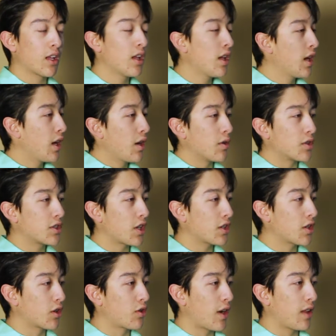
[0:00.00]
It was such
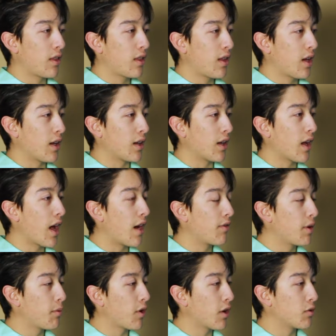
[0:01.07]
a great thing.
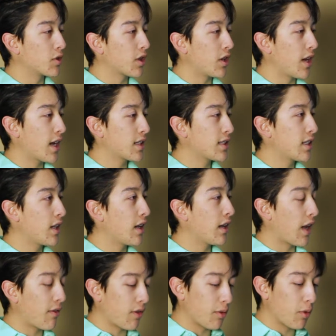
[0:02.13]
Everybody was connected and
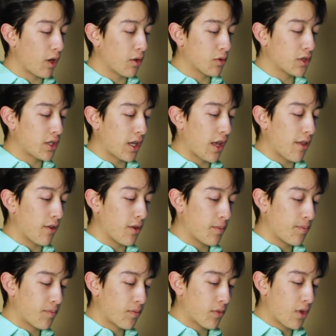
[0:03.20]
everybody was together.
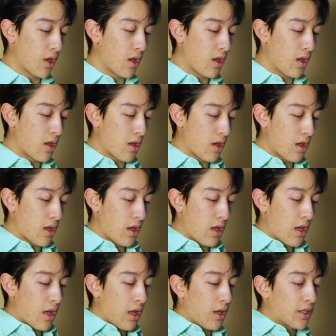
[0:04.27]

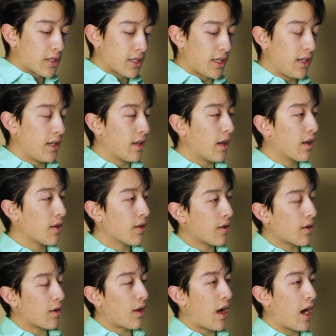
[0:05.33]
See,
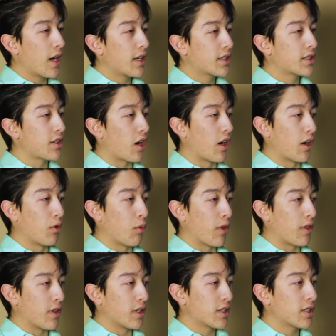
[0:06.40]
I started with
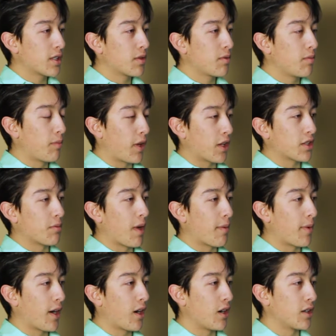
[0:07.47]
this because of my
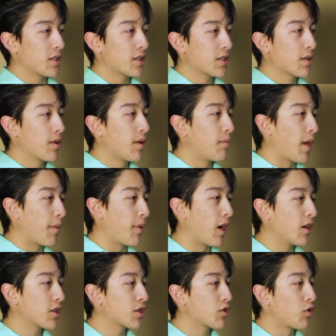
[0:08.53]
parents. My
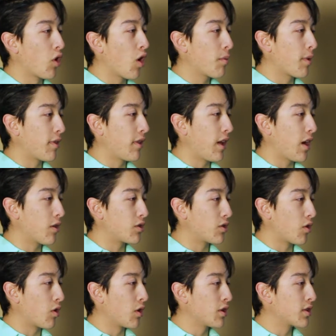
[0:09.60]
parents grew up in the
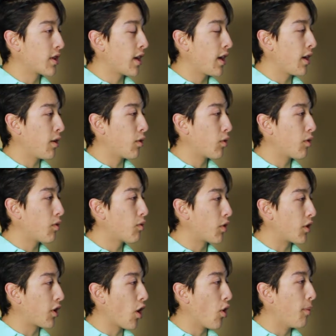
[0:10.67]
outdoors. They
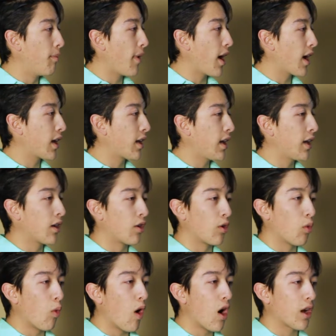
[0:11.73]
would go biking or
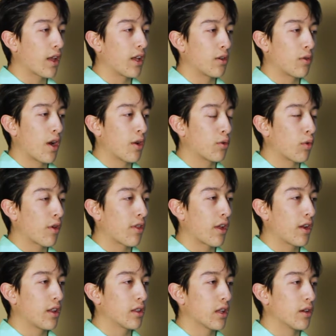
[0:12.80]
walking around where
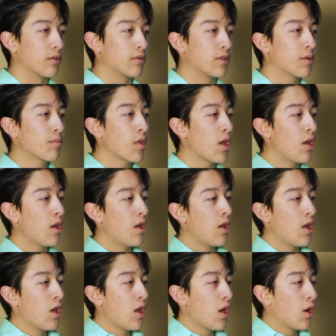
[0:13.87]
they lived.
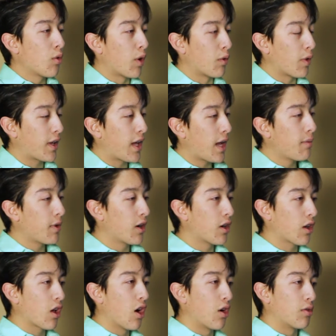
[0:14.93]
When we came here
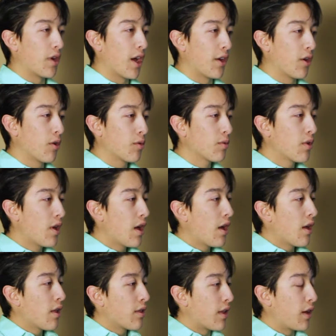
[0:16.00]
to Colorado,
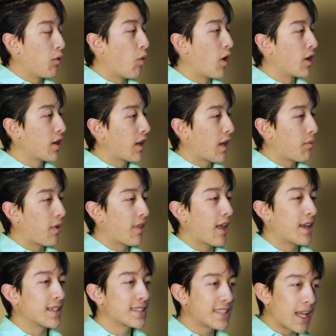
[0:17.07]
they wanted to give me
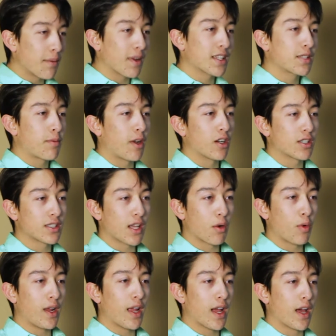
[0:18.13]
that same experience that
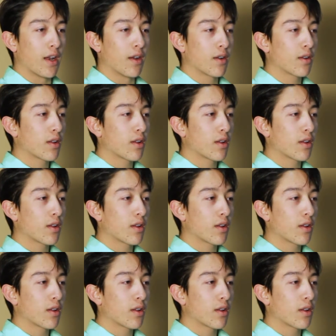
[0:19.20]
we had.